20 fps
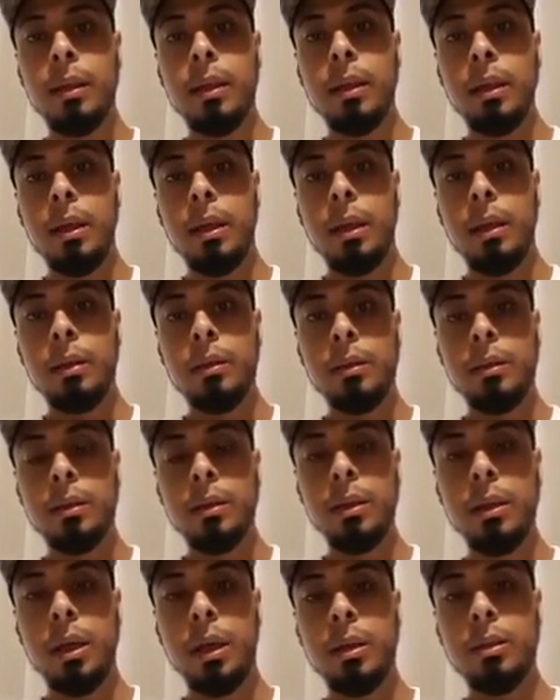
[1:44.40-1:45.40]
You know,
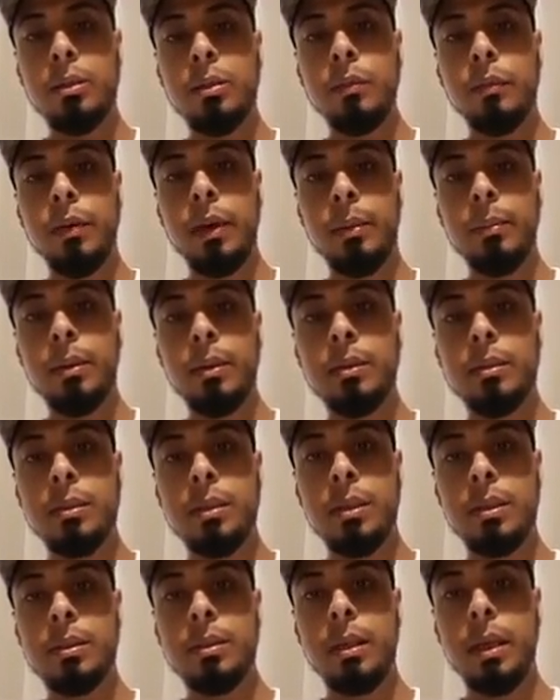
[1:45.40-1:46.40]
you go into families
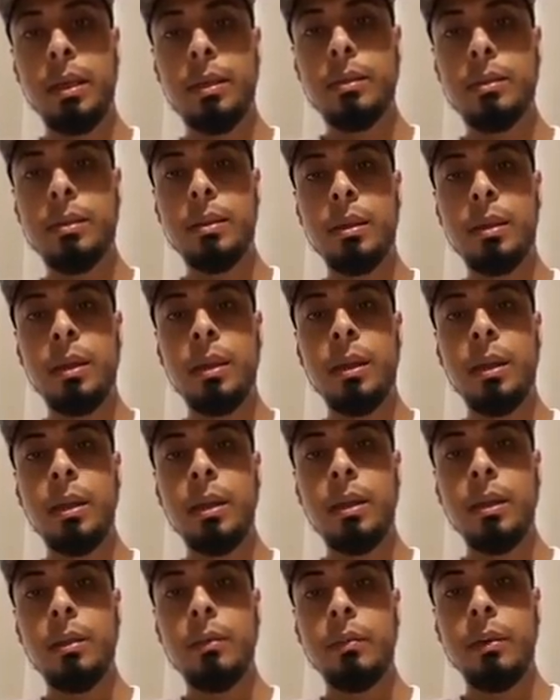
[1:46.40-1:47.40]
these days,
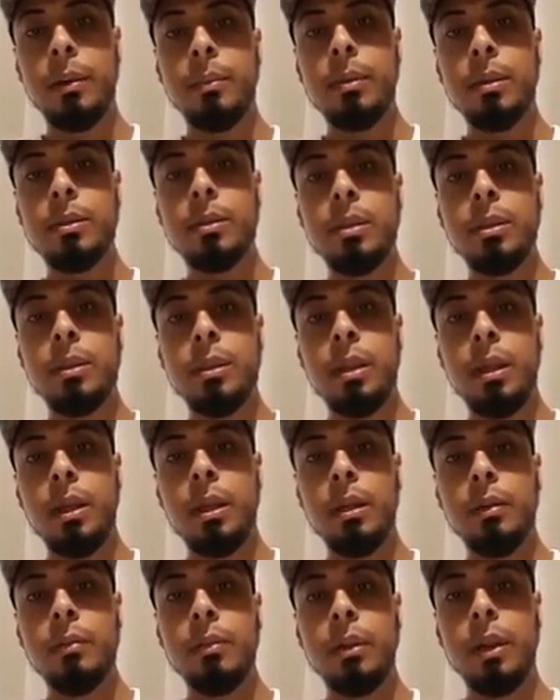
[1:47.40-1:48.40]
families, they
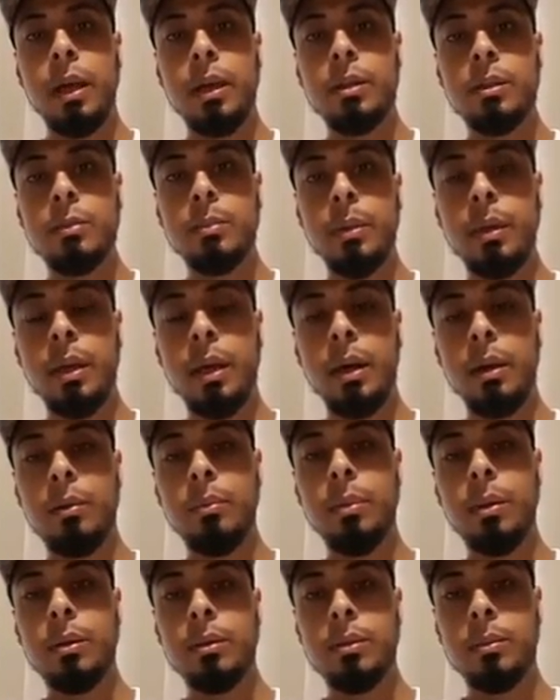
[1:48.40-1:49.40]
don't even know how to speak
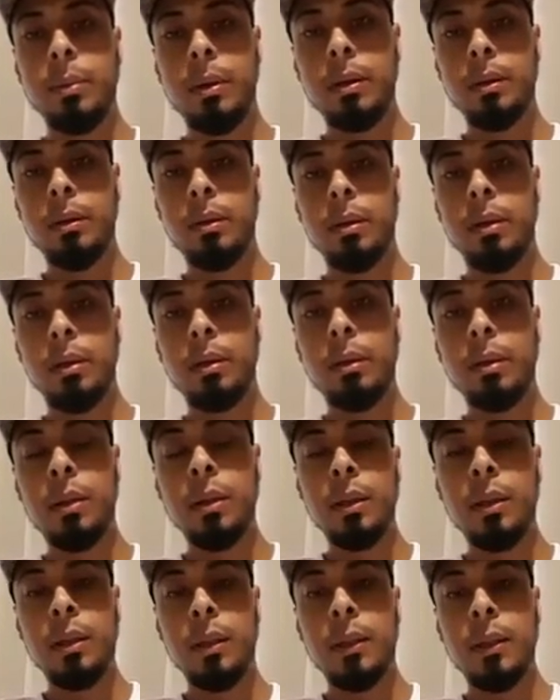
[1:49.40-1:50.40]
Arabic, subhanAllah.
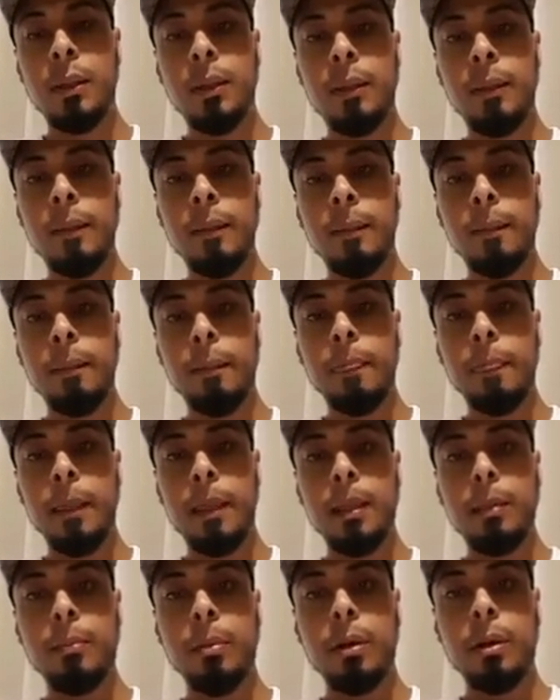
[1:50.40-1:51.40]

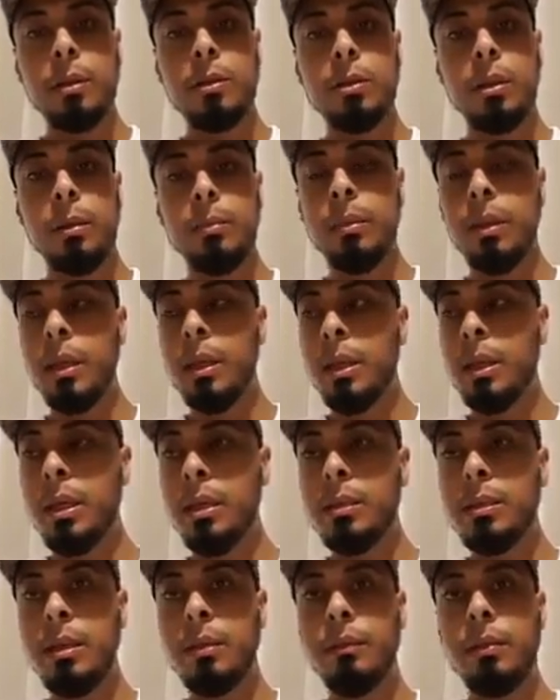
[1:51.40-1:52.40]
And by the time their
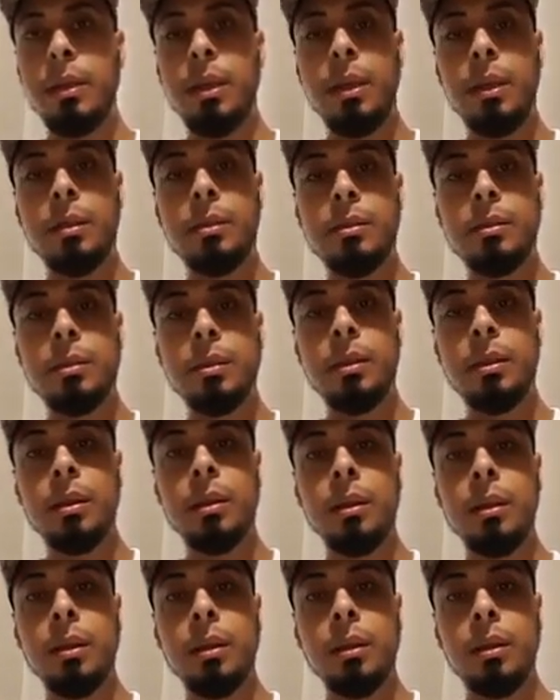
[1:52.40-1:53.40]
kids have kids,
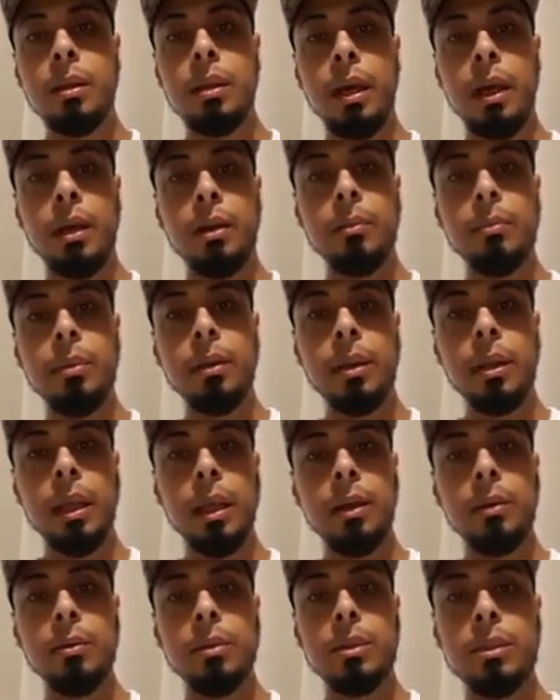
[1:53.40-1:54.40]
the Arabic
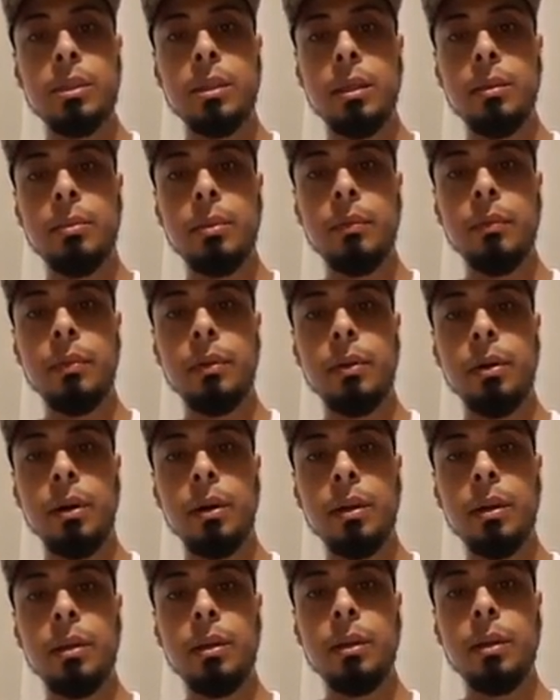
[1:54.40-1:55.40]
language is going to be
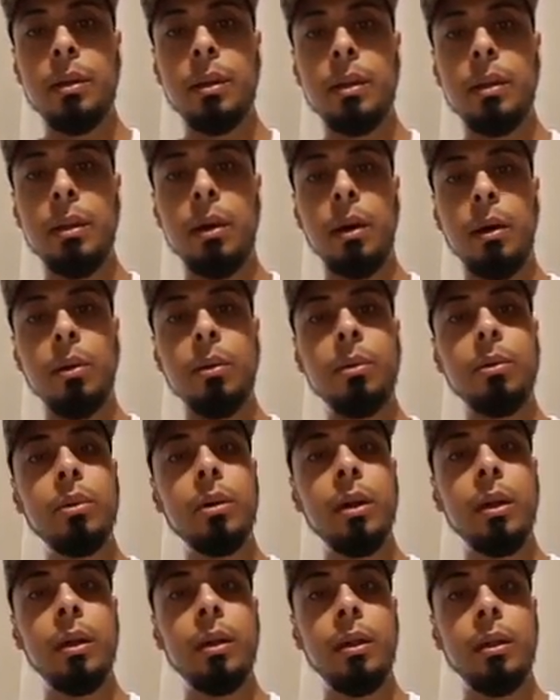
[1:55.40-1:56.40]
forgotten in
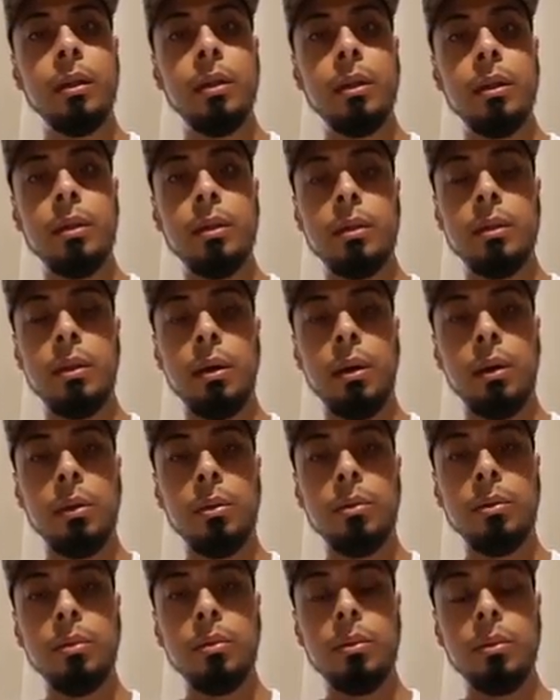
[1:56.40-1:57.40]
the
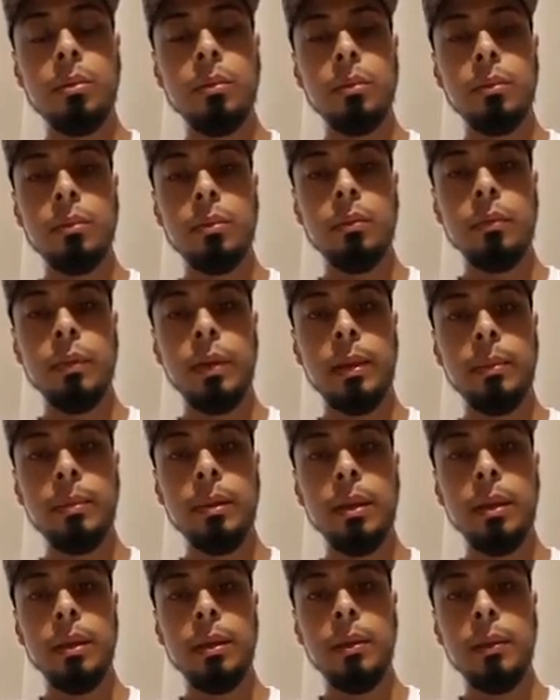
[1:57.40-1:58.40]
whole
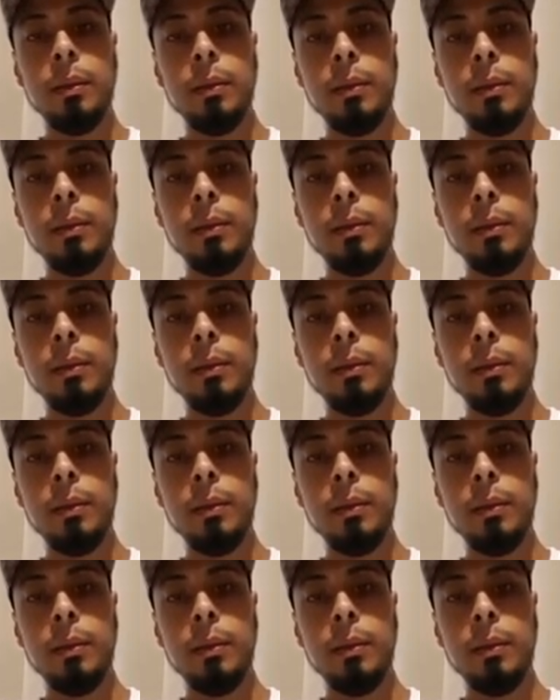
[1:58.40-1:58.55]
family.